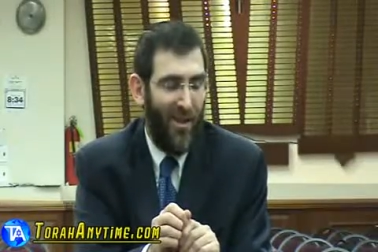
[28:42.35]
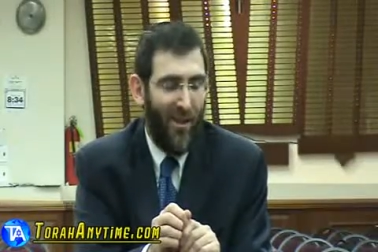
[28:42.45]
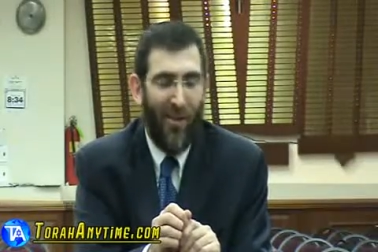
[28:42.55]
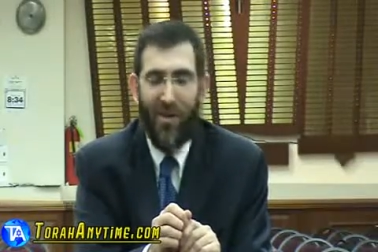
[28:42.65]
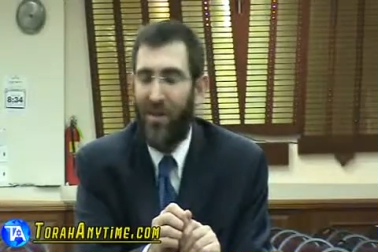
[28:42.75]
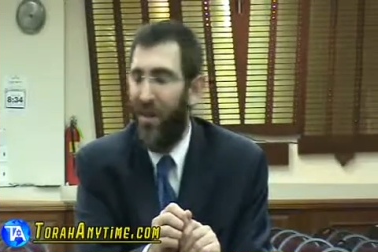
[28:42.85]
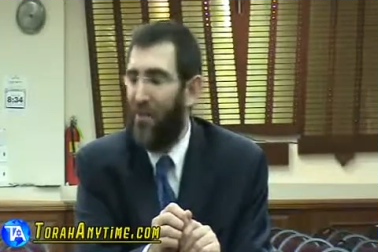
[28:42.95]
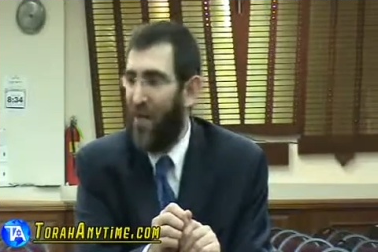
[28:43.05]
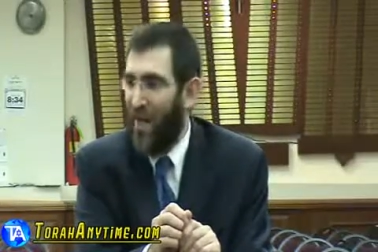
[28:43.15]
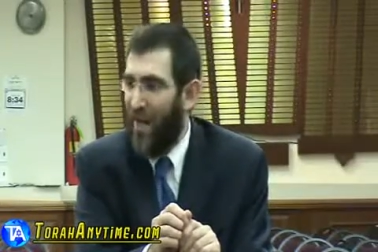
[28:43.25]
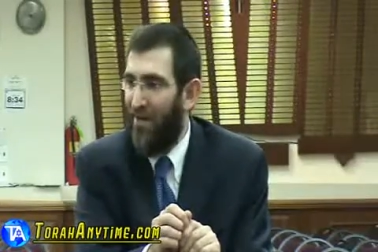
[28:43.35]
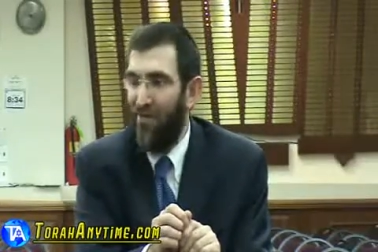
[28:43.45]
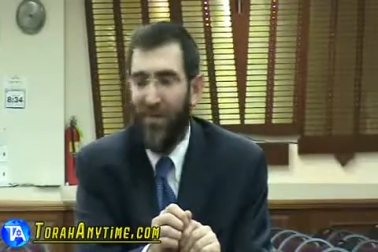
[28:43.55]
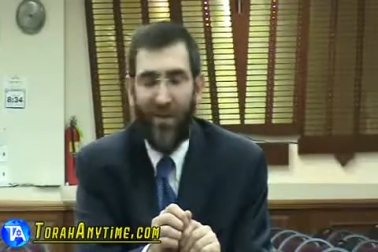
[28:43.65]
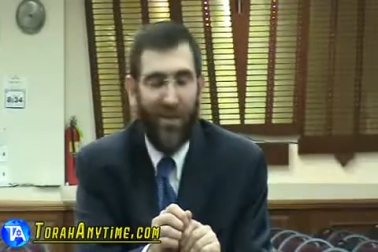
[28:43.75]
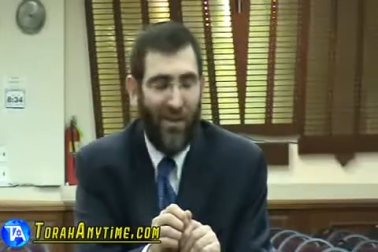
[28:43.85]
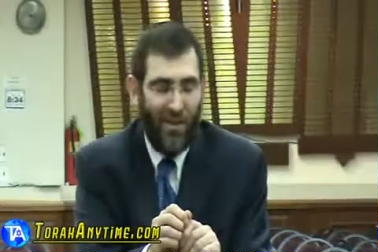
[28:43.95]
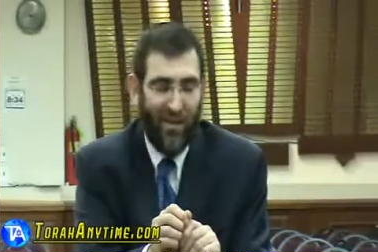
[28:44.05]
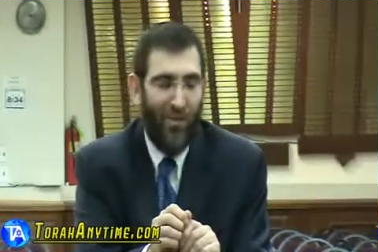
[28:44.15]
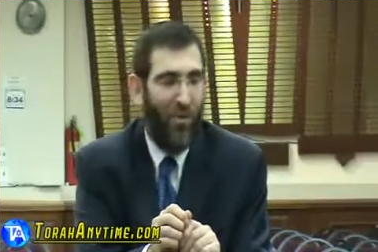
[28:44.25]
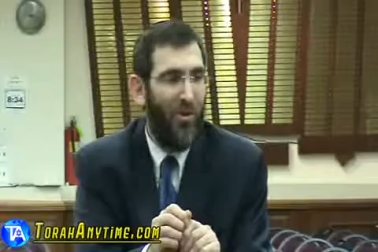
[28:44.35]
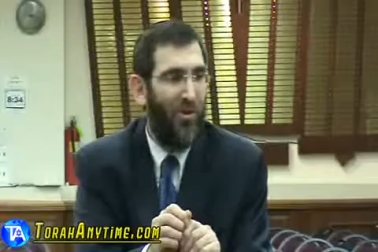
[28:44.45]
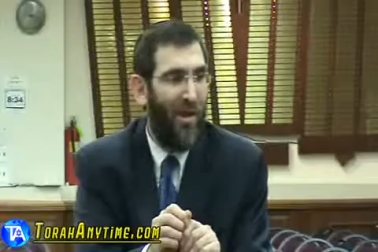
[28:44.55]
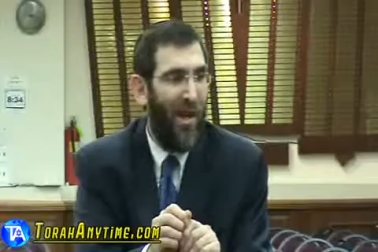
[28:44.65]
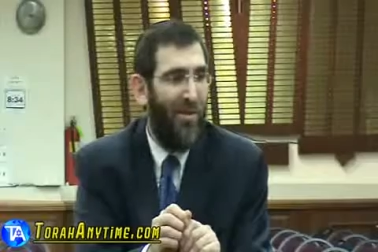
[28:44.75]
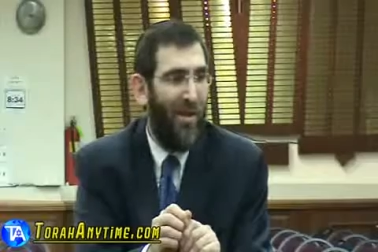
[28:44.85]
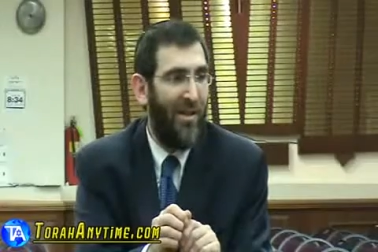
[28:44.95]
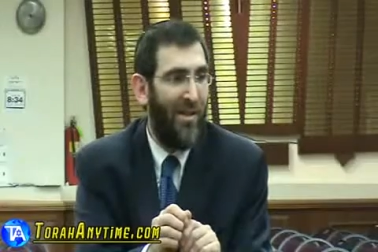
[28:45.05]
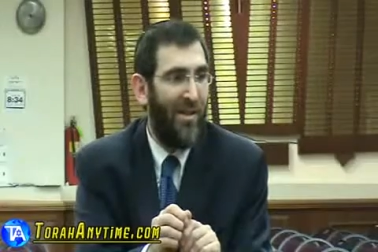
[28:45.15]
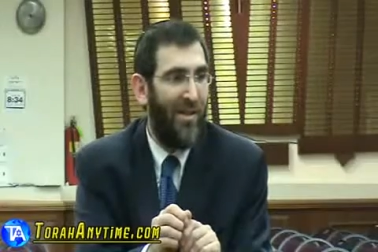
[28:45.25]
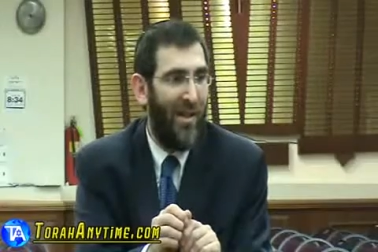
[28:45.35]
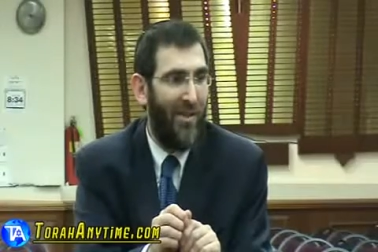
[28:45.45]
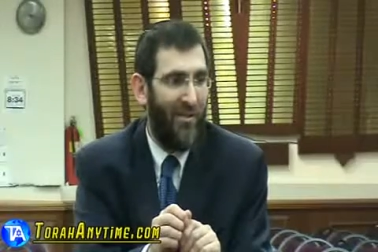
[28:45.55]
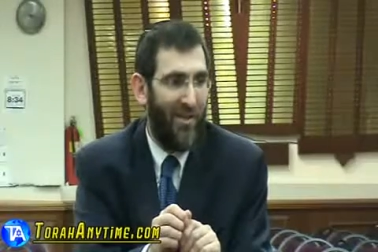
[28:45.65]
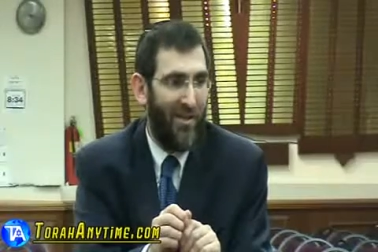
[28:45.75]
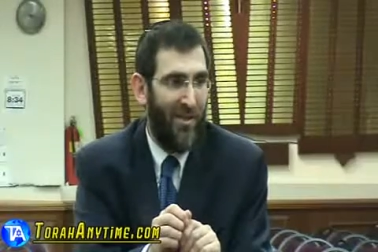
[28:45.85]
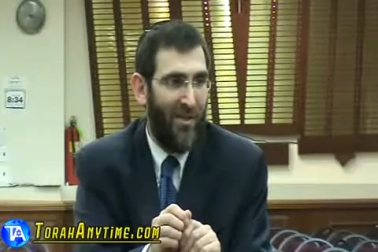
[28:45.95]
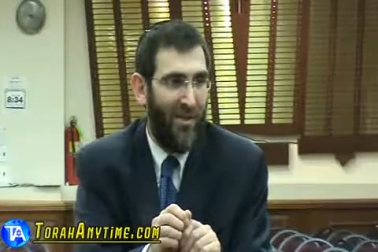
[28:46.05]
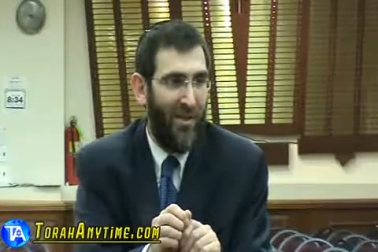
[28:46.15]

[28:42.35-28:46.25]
And that greatness that we have is a portion of God that exists inside of us.